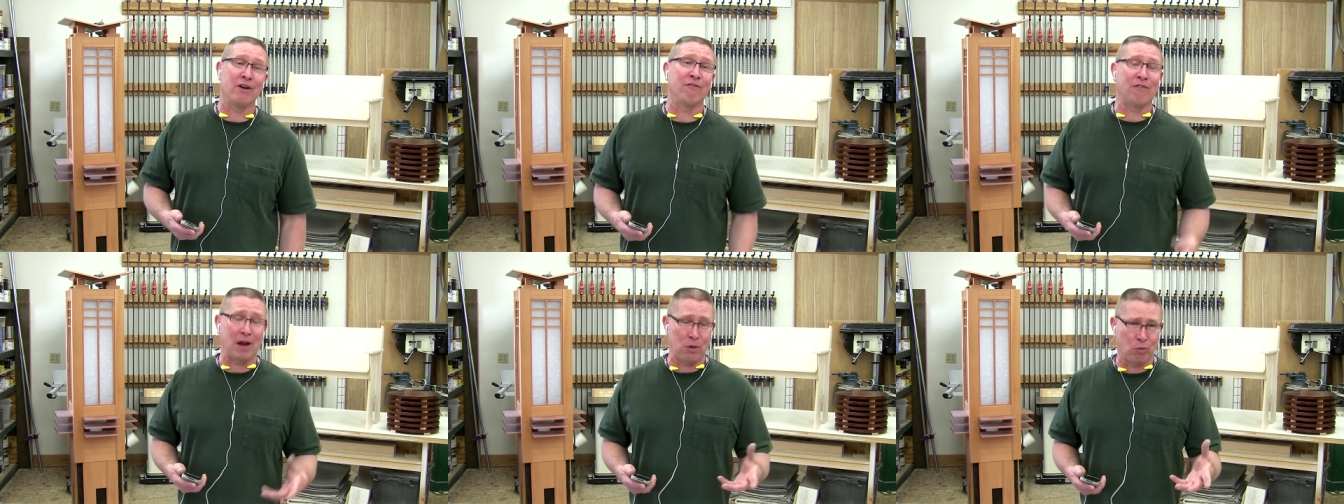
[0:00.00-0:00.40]

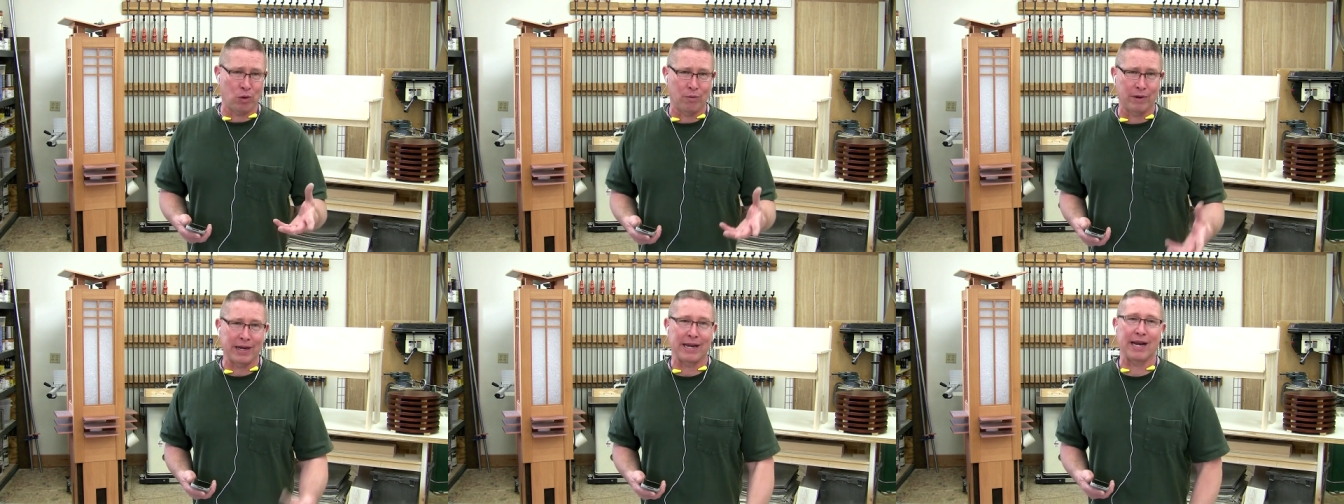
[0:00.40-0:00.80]
a fine
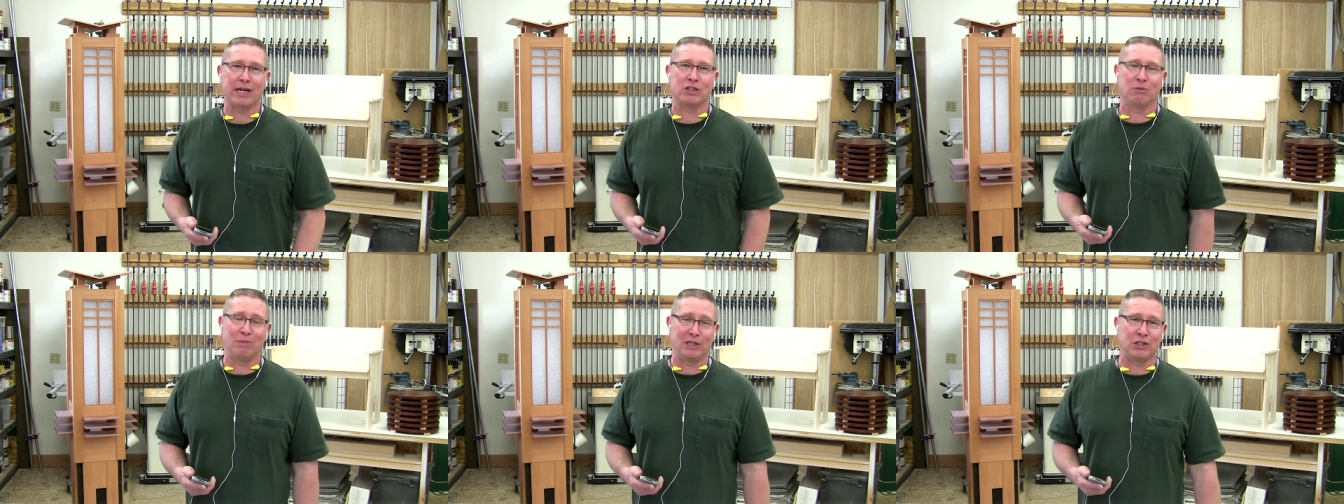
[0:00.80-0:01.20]
woodworking
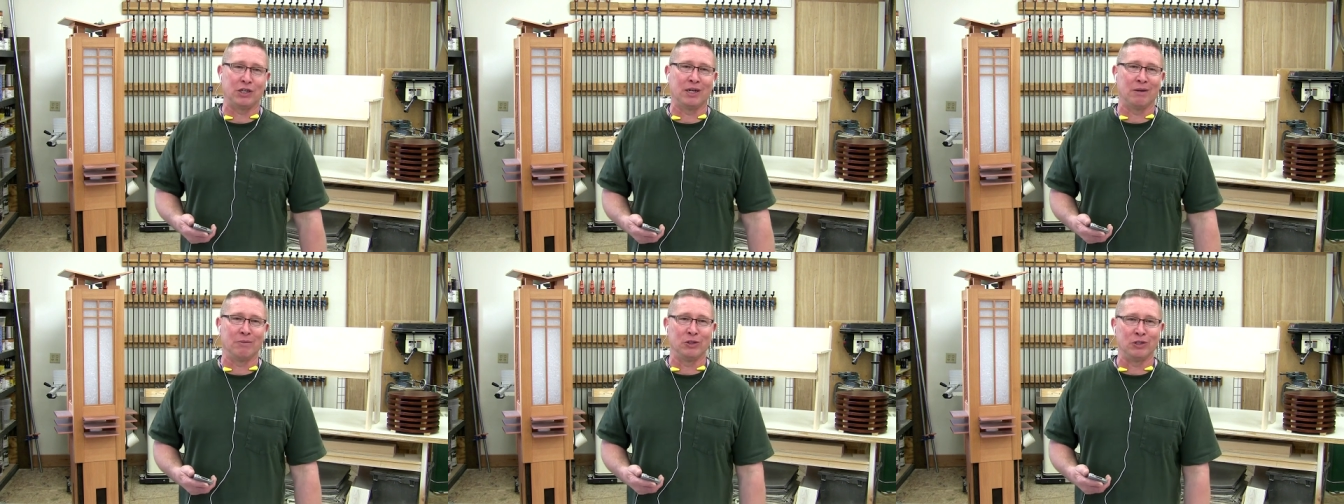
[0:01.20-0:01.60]
exhibition
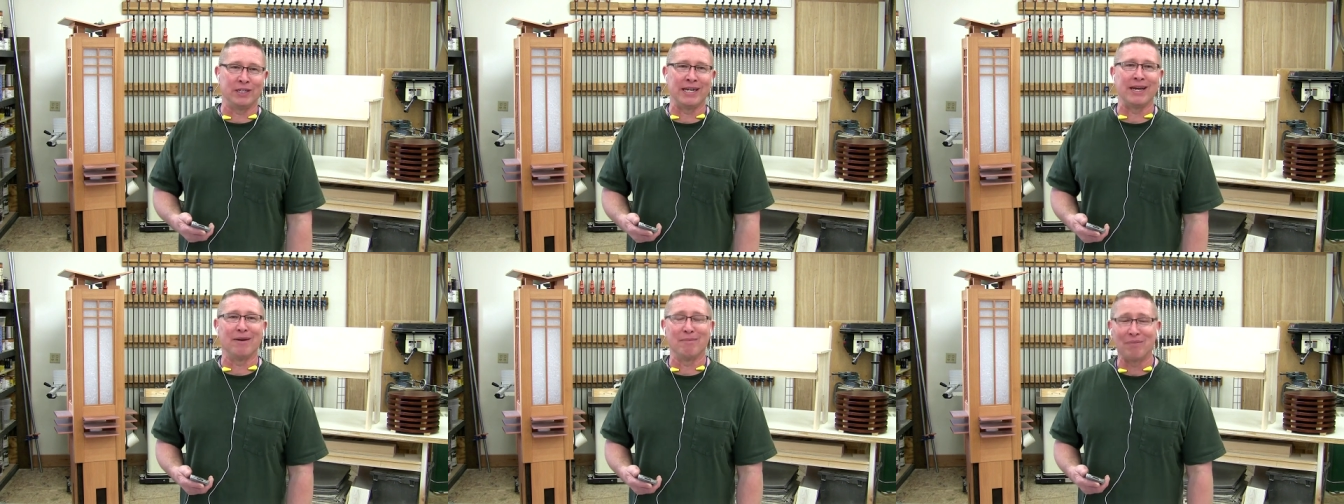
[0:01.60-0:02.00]
in a
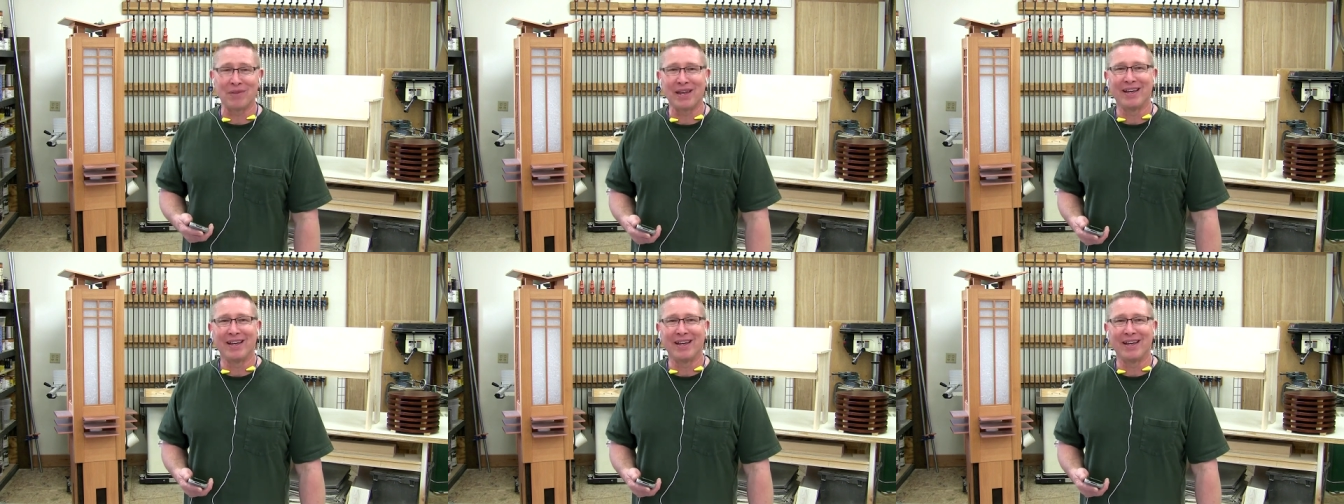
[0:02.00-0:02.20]
museum.